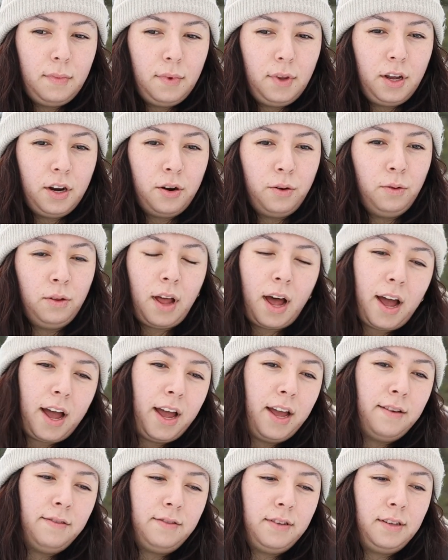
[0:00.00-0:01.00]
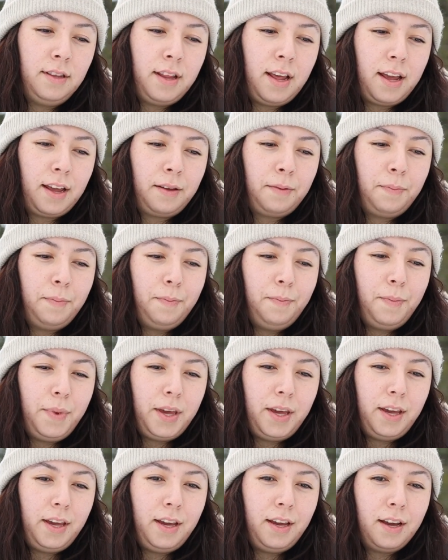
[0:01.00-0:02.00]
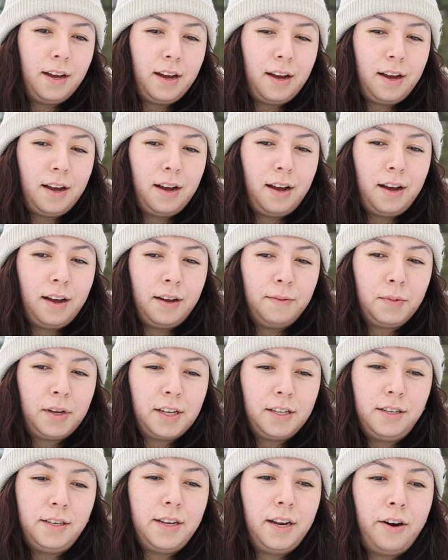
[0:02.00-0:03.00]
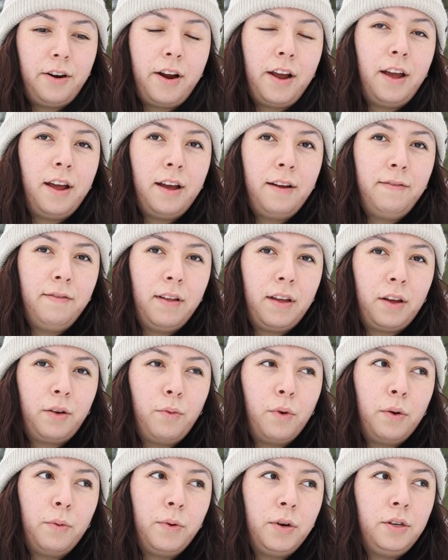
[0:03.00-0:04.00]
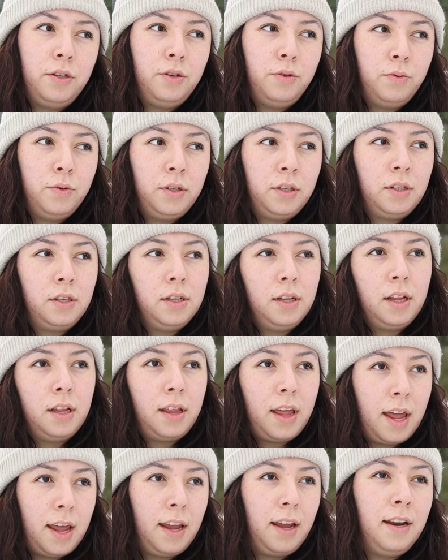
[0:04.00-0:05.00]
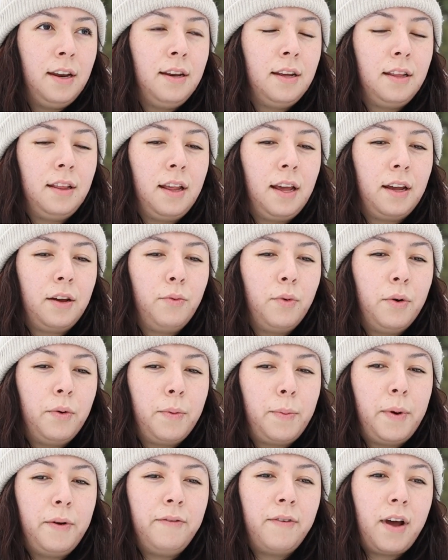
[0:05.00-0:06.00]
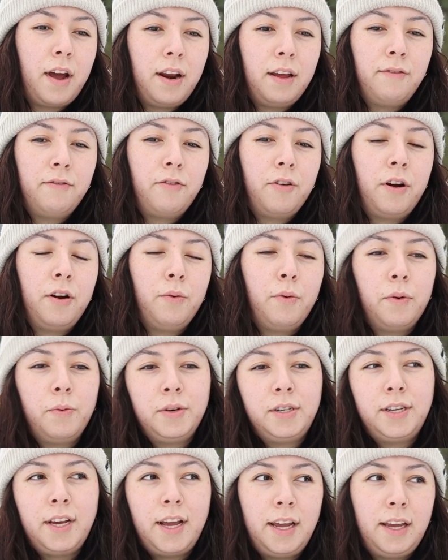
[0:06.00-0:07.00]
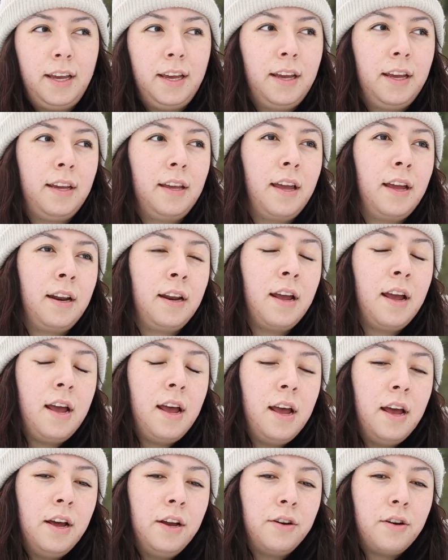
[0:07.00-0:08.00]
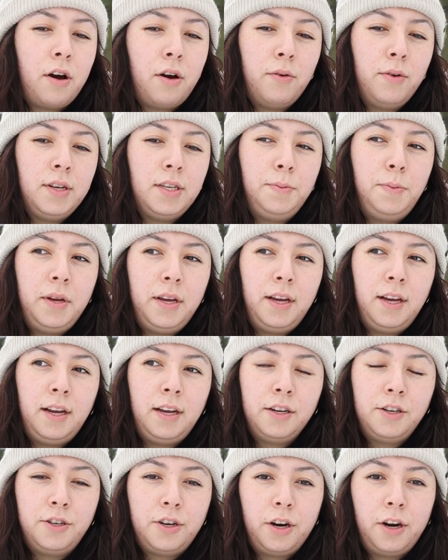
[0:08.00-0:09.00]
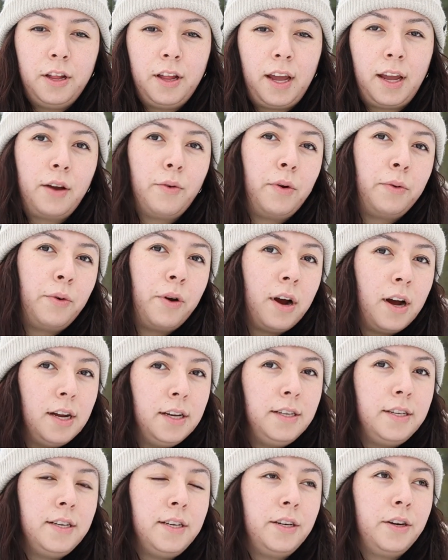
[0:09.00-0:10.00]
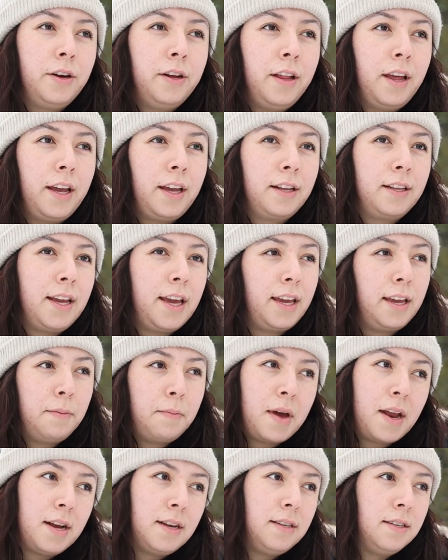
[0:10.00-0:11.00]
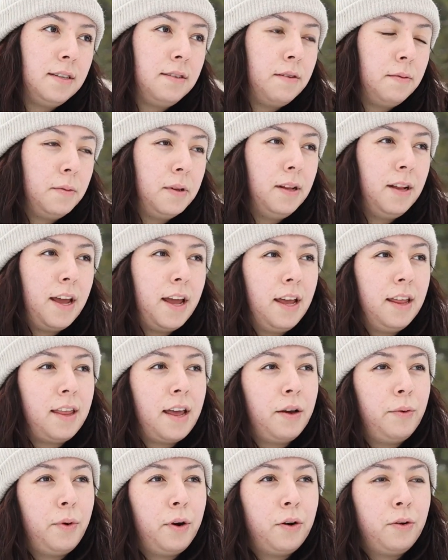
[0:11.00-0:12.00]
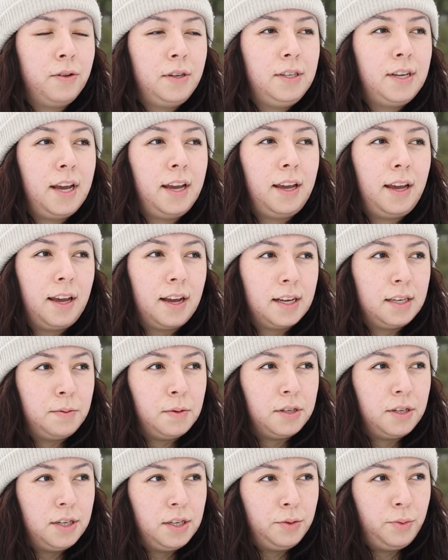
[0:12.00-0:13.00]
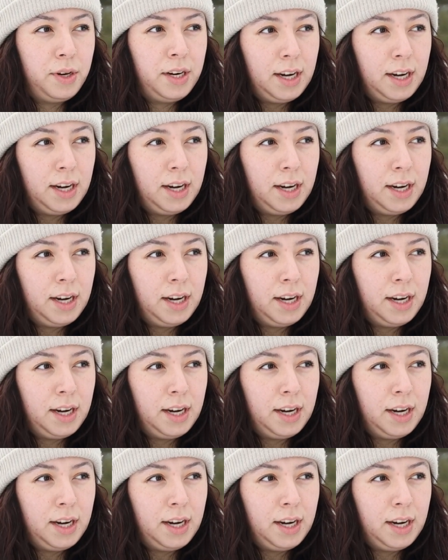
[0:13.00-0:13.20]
you know, lives, and like be considerate of like what we're doing to the land and like what we're providing for it, what we're taking, and to always be sure like when we're hunting or like taking medicines from the land that we're only taking as much as we